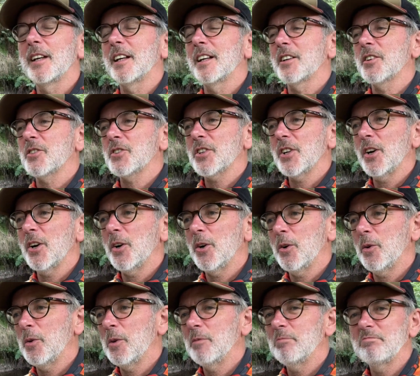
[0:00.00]

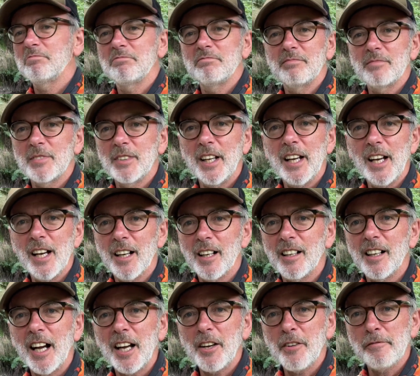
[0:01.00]
So yeah,
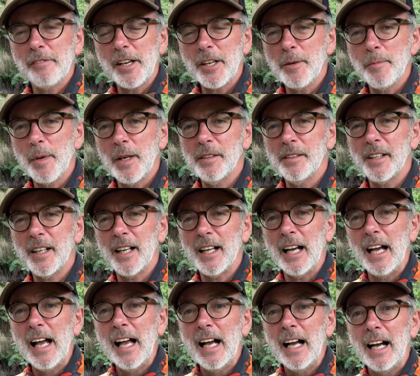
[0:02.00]
I can recommend that.
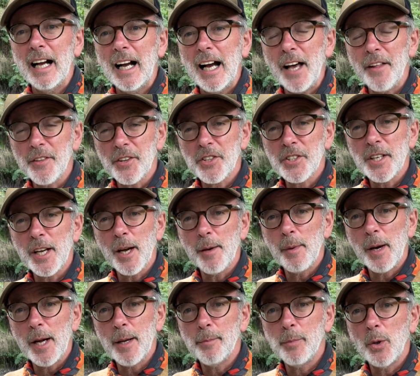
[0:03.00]
At the time
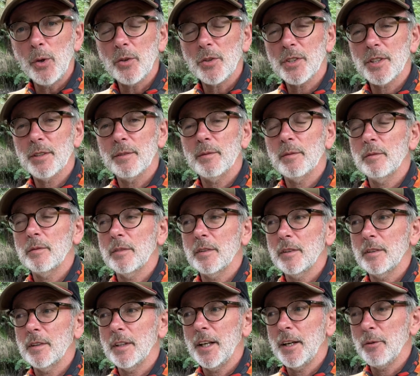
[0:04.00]
I booked,
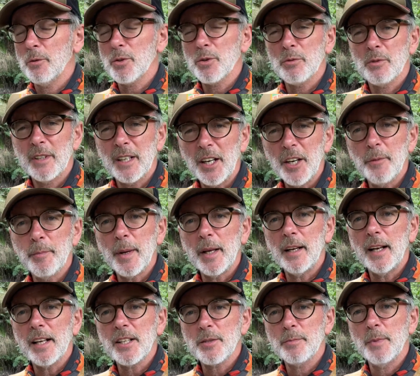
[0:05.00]
and it was kind of a bit
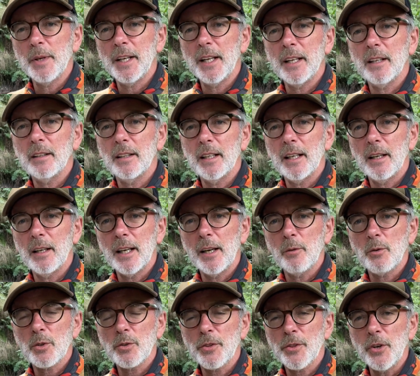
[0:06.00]
last minute, it
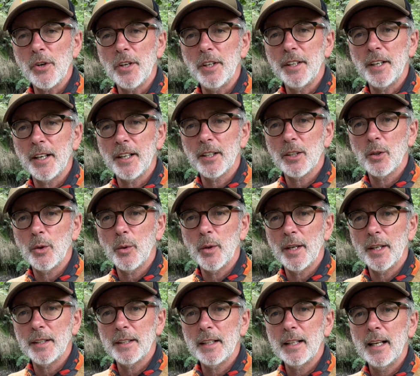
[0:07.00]
was 39
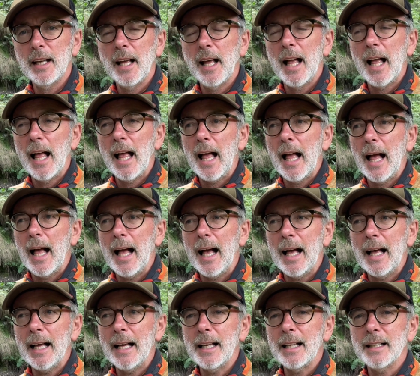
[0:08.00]
quid.
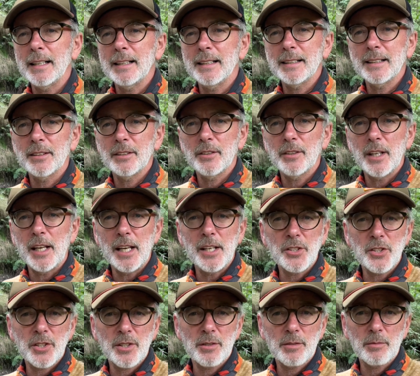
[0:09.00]
And
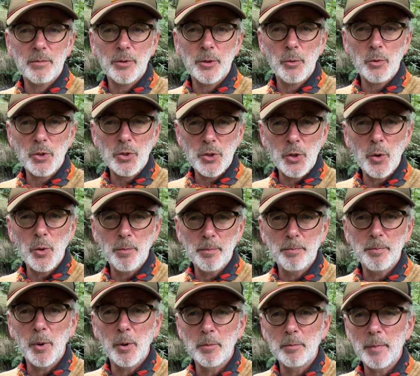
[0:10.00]
there was 2
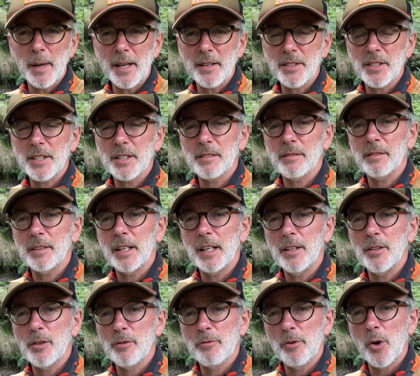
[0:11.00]
bunk beds in
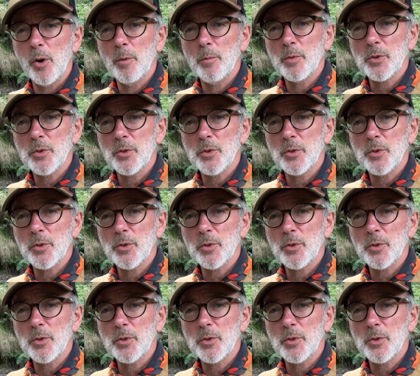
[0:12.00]
the room.